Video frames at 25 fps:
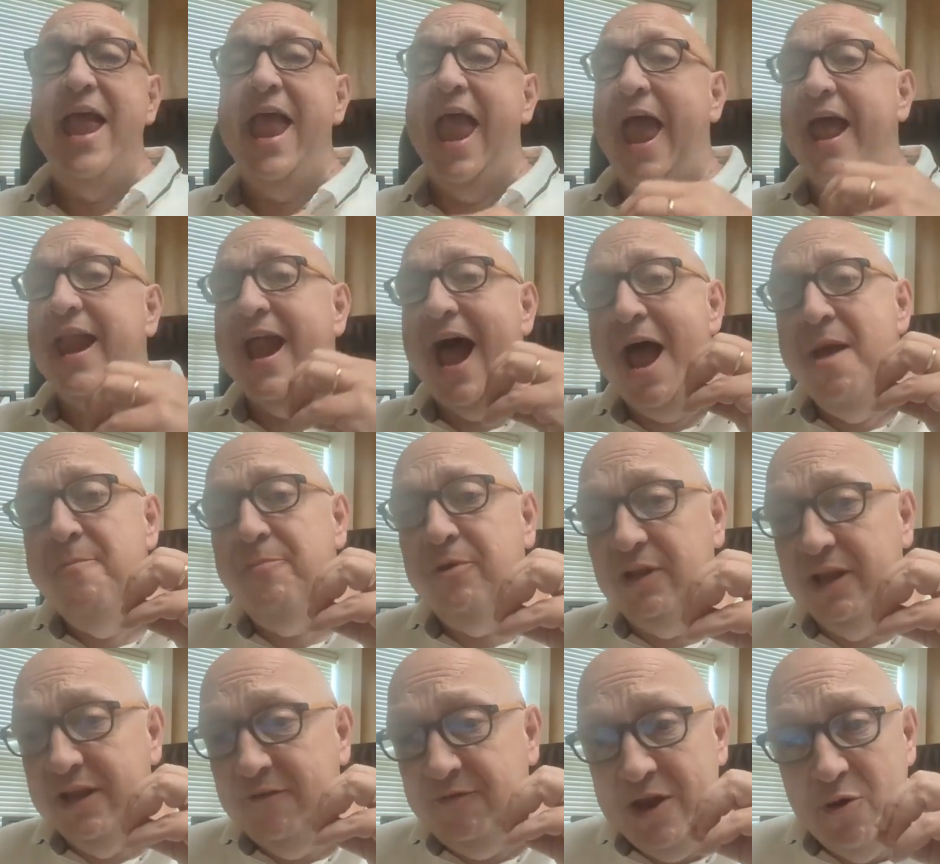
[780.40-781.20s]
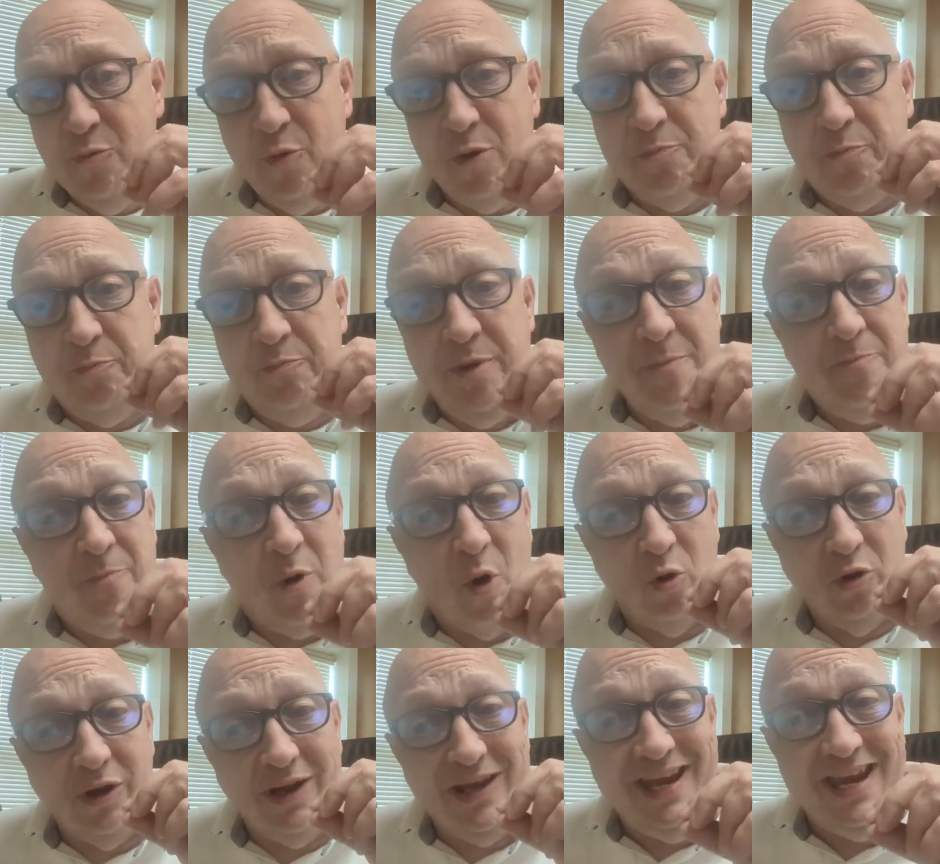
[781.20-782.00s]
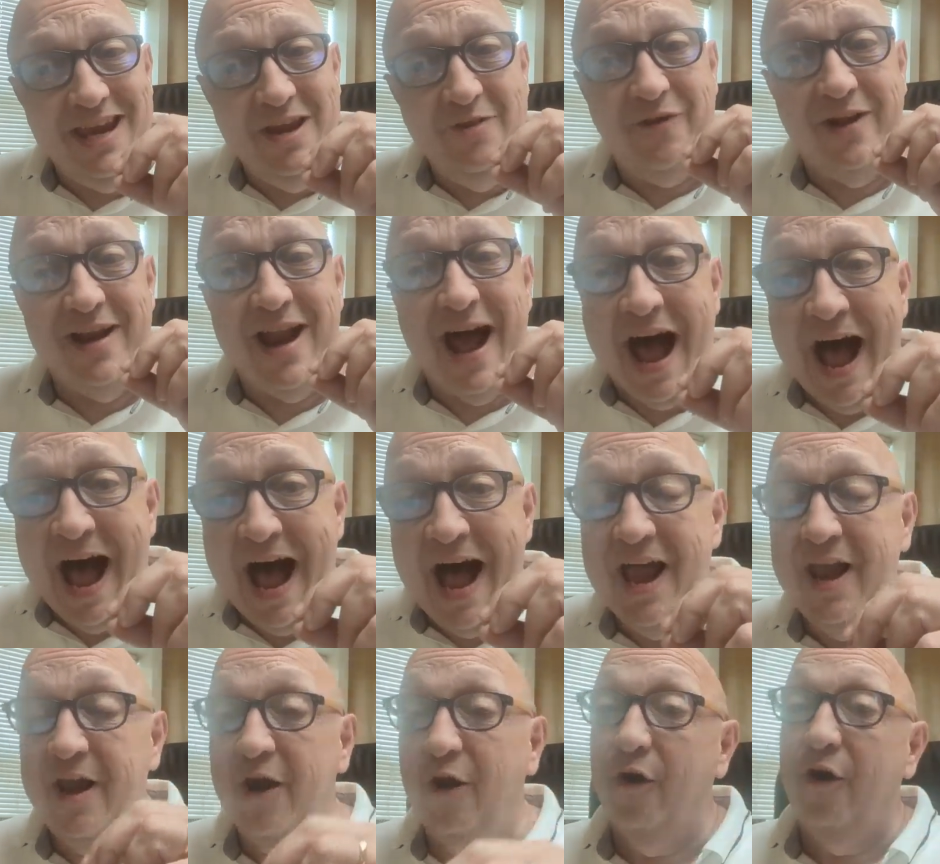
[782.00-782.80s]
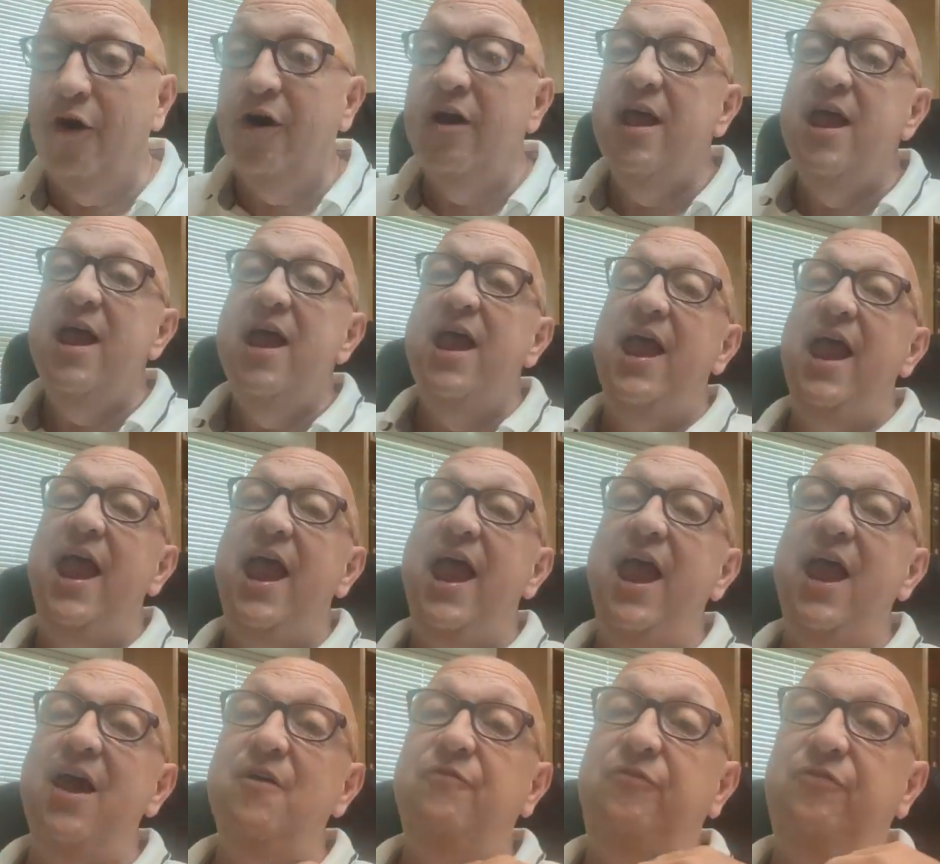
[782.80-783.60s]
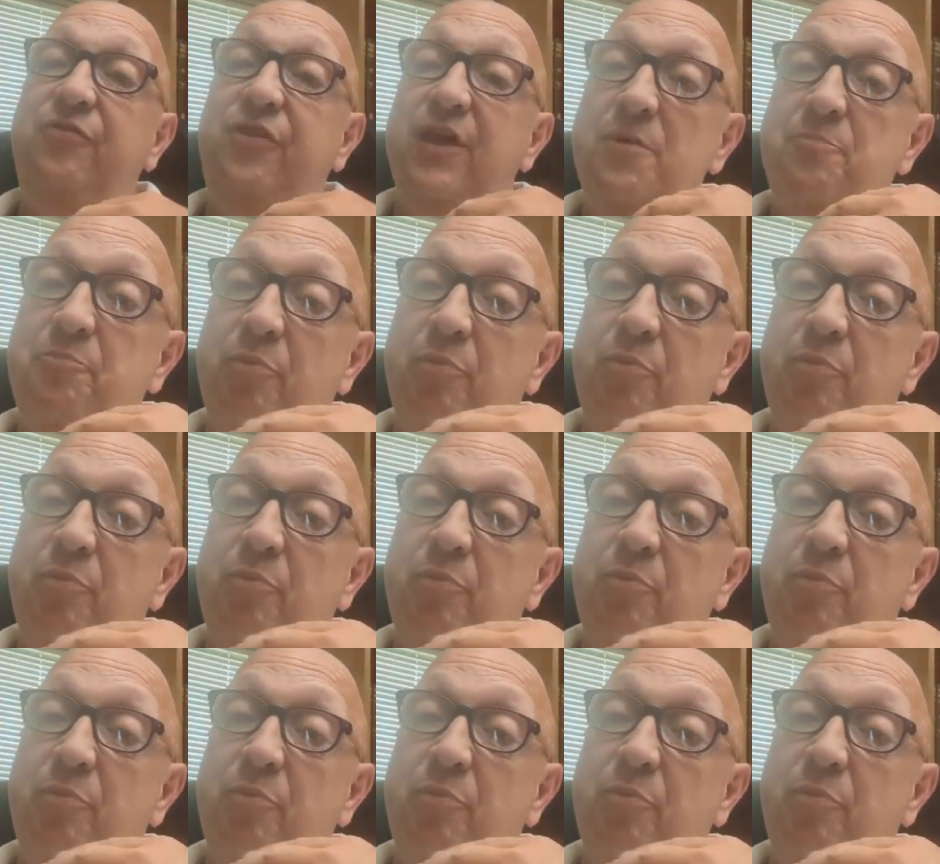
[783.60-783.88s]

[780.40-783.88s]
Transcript: and I believe he would be polling even higher if the